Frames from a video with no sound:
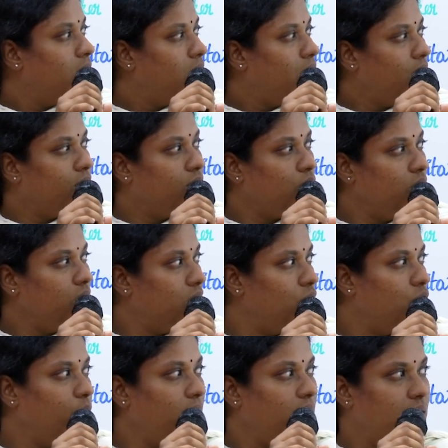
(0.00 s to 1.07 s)
And role in
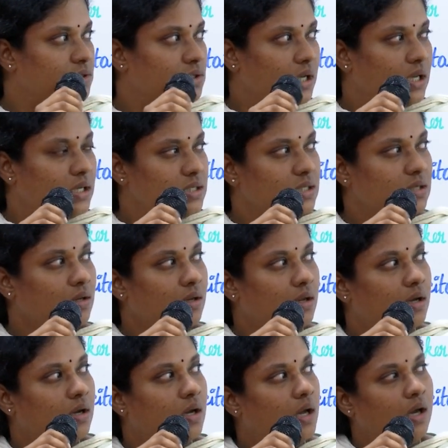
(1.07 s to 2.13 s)
human
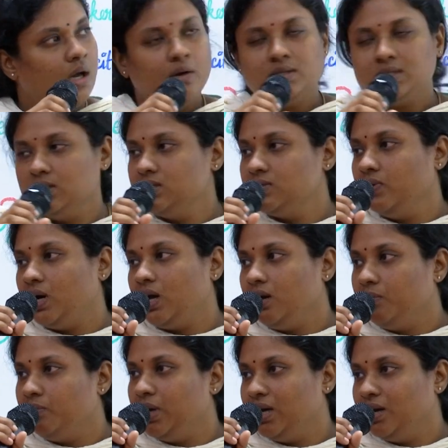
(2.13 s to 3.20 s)
education. Since we are
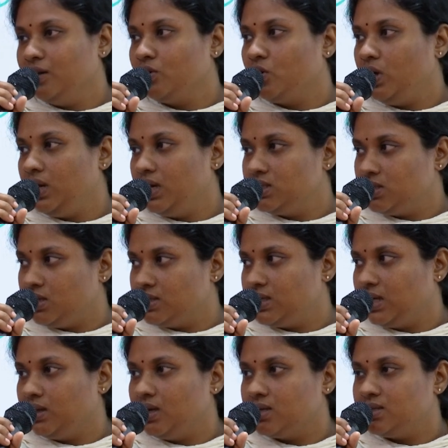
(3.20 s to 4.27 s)
in medical college,
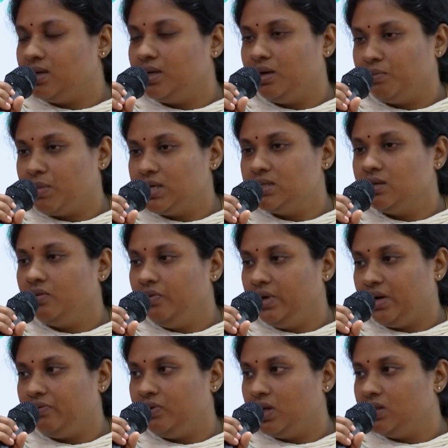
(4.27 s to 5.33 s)
Satya sir and myself,
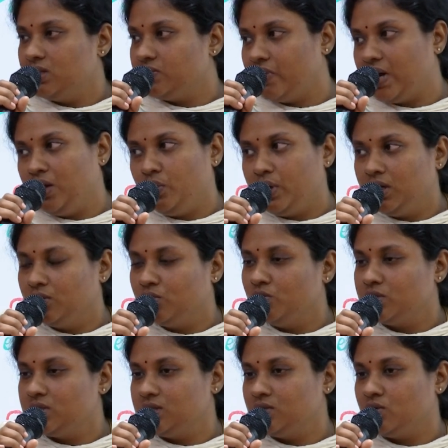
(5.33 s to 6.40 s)
we have done this value-added
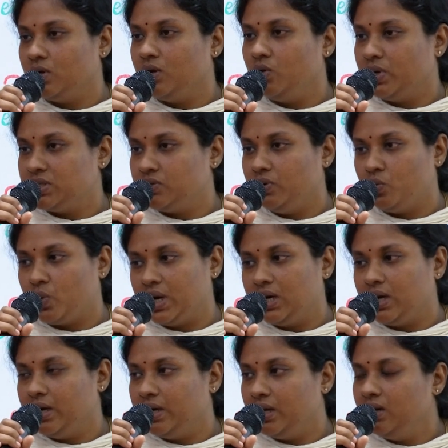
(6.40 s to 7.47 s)
courses on UHV-I
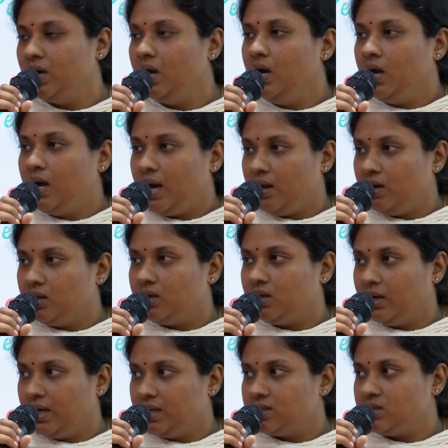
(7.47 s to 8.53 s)
content. And in
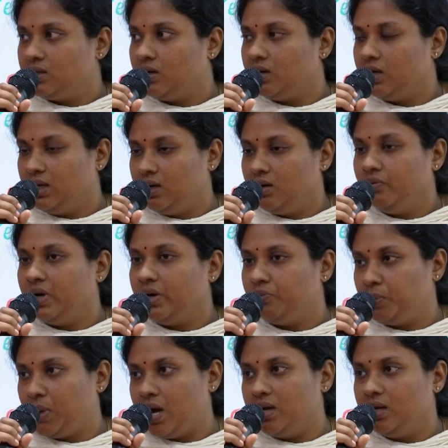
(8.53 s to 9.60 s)
the next year, we are
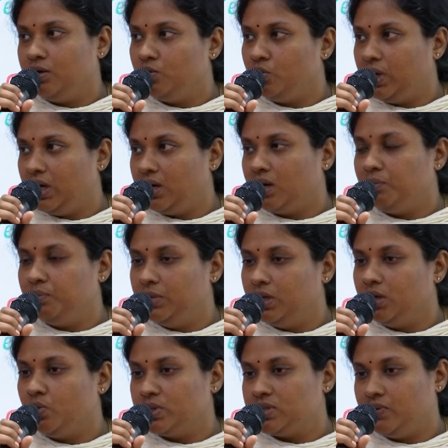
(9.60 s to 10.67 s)
planning to take up the
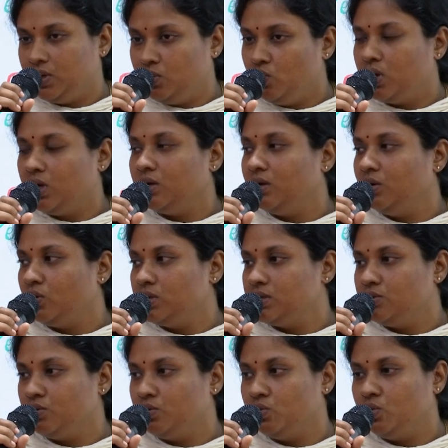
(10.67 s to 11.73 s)
UHV-II content
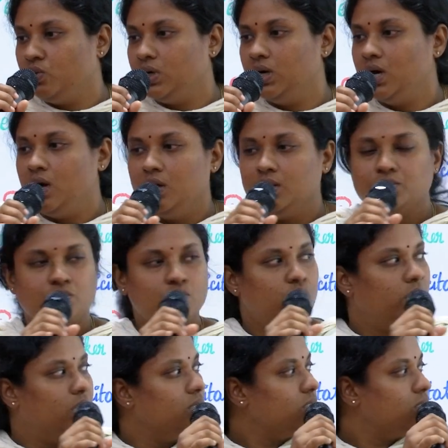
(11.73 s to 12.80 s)
also to
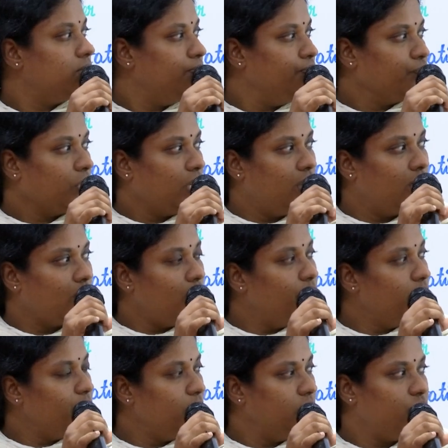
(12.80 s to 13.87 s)
students. And
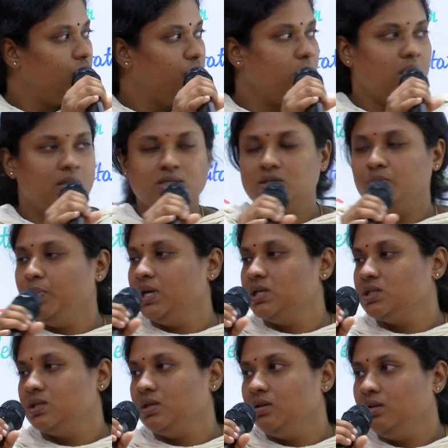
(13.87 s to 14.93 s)
commitment for
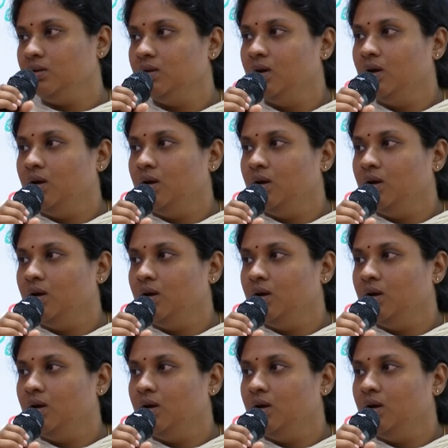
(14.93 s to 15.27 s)
participation,